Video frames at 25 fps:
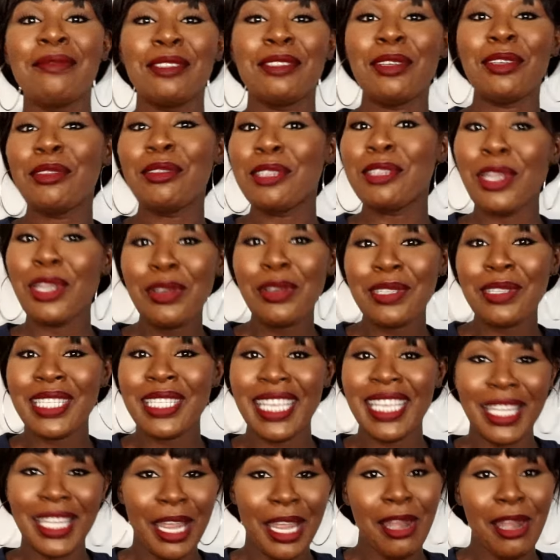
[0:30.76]
so
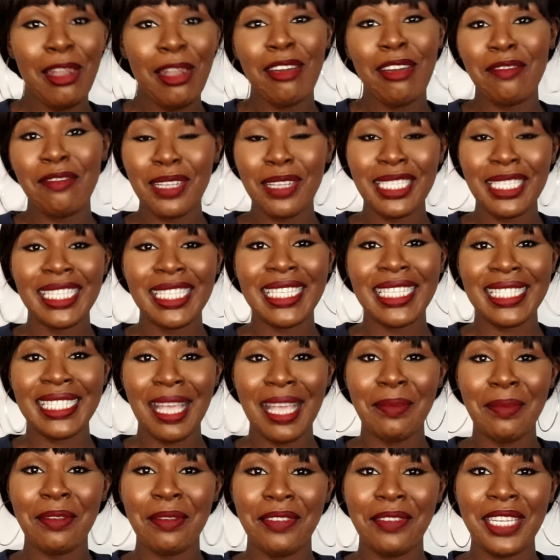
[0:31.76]
nosy and I love watching these
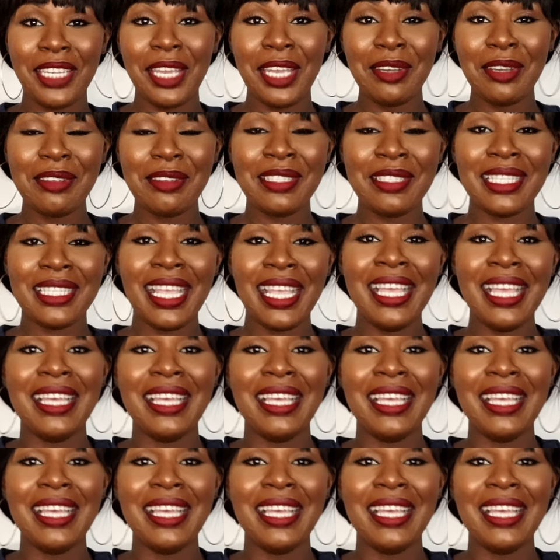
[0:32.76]
type of videos.